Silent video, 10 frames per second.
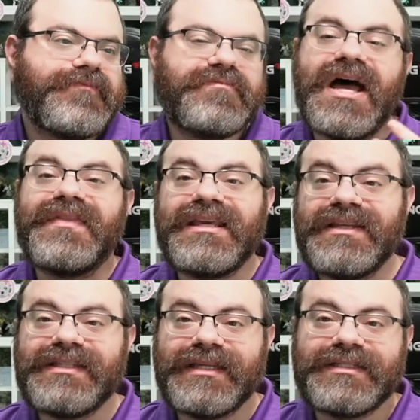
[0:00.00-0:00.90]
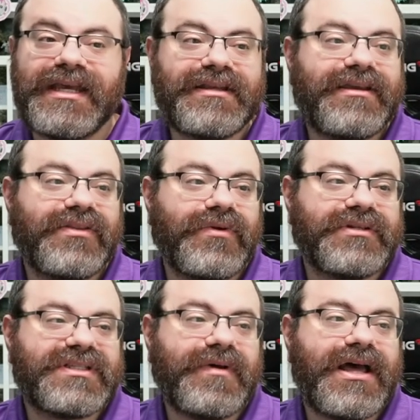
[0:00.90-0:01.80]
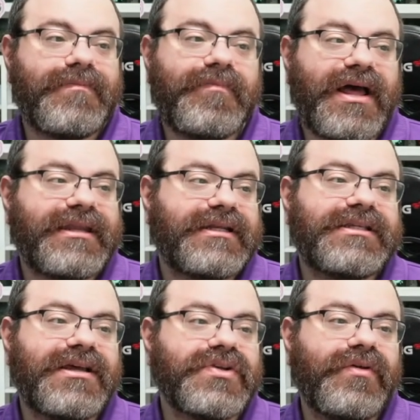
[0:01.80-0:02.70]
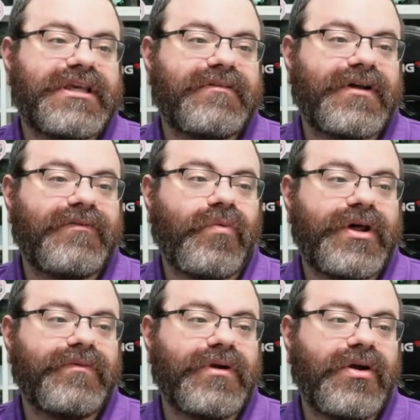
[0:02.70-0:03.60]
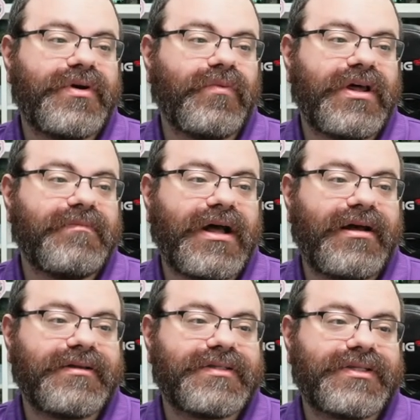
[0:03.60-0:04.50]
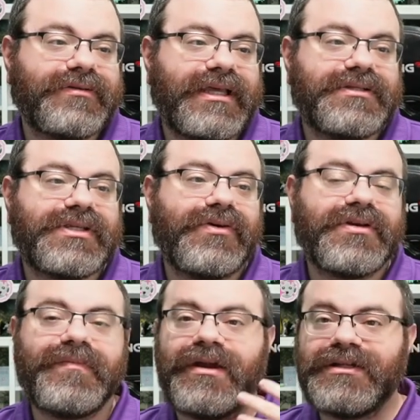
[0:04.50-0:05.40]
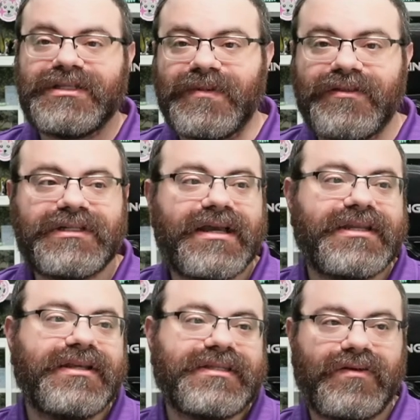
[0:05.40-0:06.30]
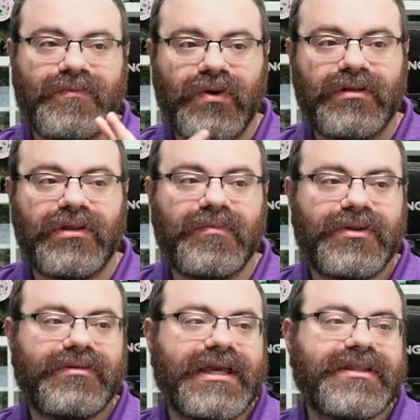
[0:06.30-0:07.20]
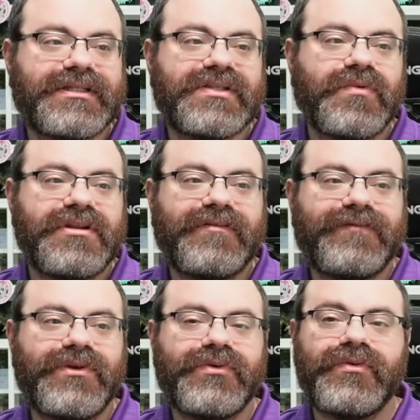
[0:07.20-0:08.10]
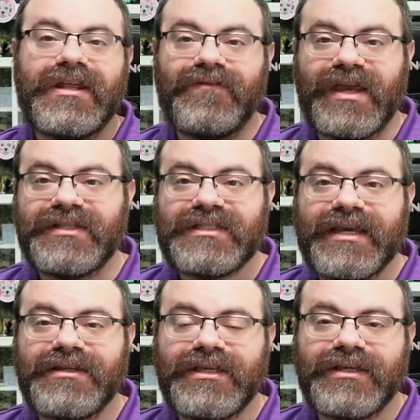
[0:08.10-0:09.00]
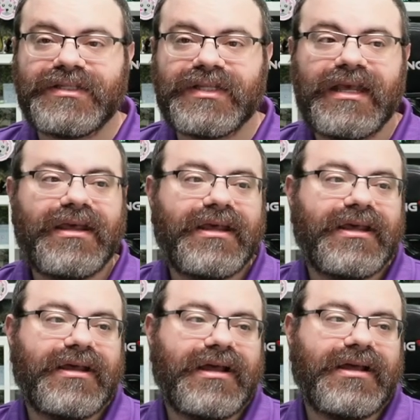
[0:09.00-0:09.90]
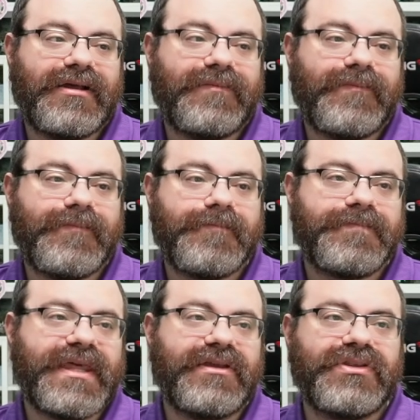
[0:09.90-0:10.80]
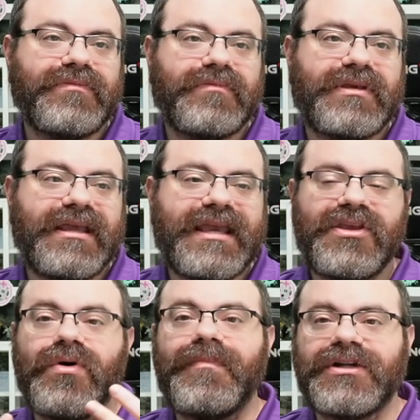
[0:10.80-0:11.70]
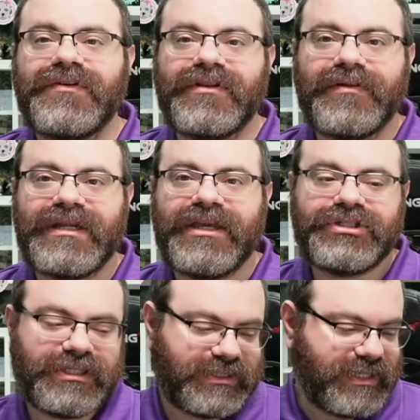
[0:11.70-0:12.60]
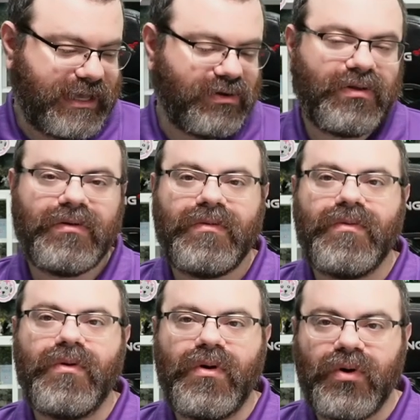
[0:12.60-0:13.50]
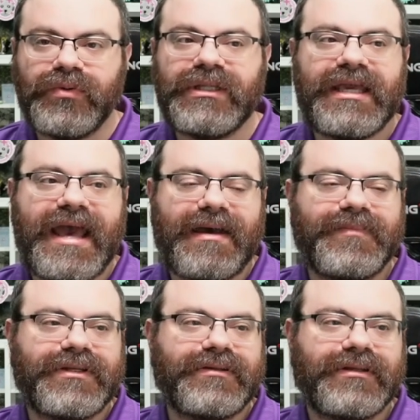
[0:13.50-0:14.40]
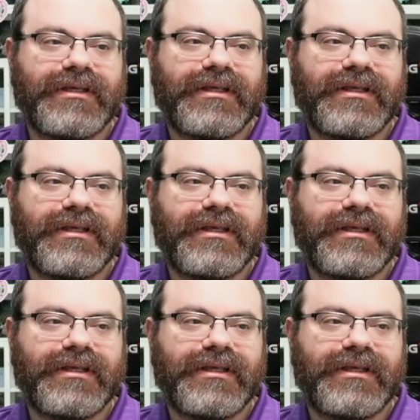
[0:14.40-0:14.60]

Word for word: Not the easiest technique in the world to spot, but it does only involve one row and one box. And so compared to some other techniques that are more global, like this is one of the few advanced techniques um, that can get you a bunch of eliminations that only happen,